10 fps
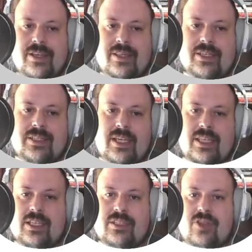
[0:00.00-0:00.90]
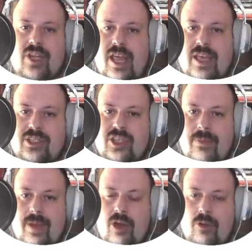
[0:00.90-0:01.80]
There's an
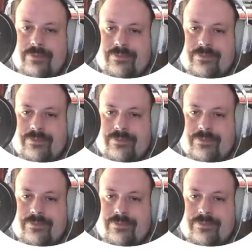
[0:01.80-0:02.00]
index.html